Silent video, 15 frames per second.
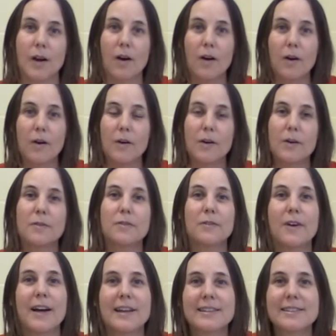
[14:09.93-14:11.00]
Oh,
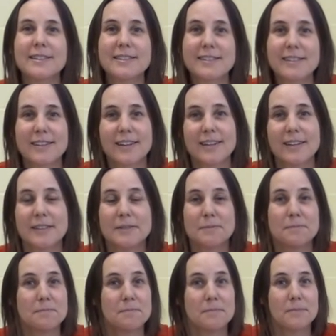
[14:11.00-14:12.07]
friends,
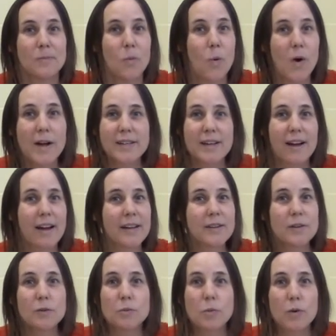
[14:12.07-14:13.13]
what
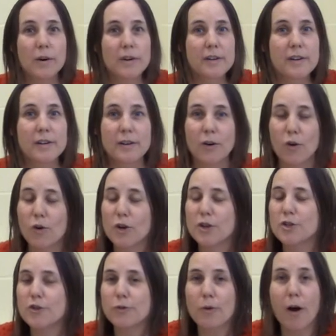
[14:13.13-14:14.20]
kind of work
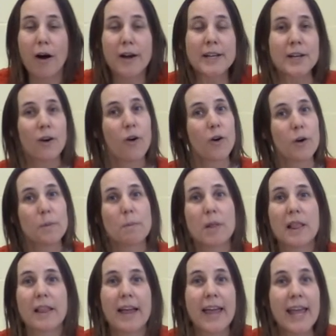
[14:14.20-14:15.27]
or drawing or
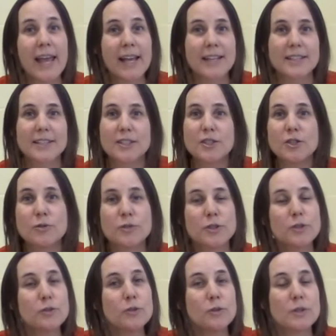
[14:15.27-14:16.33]
playing did you
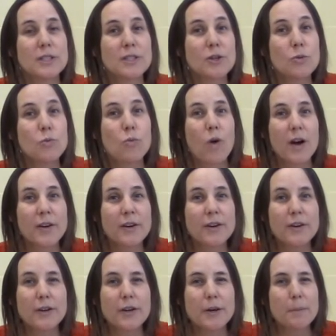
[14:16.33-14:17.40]
do to
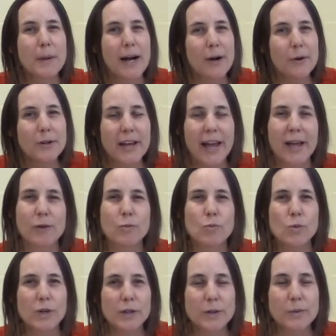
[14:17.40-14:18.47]
wonder about and
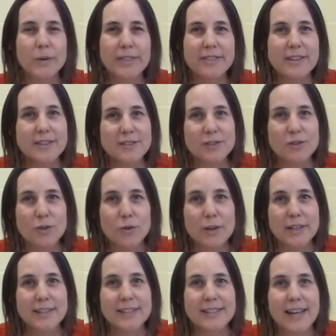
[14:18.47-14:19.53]
work with this
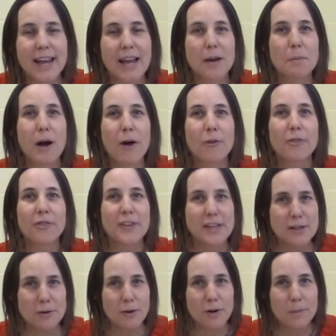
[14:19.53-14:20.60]
story today about
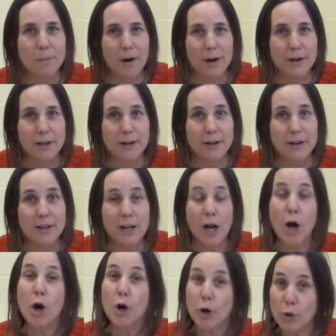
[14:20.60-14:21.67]
Theodore Parker,
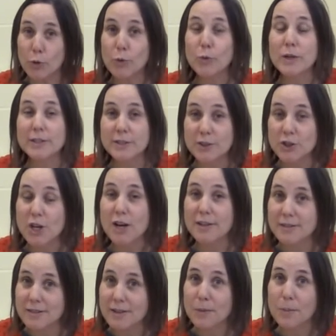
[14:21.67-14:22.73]
who was
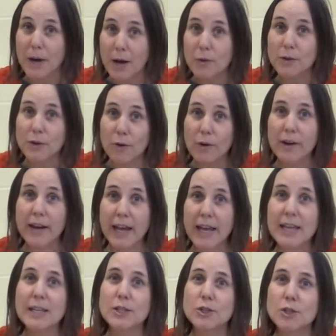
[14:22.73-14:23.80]
just about your
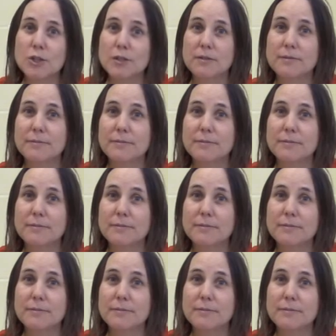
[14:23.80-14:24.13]
age?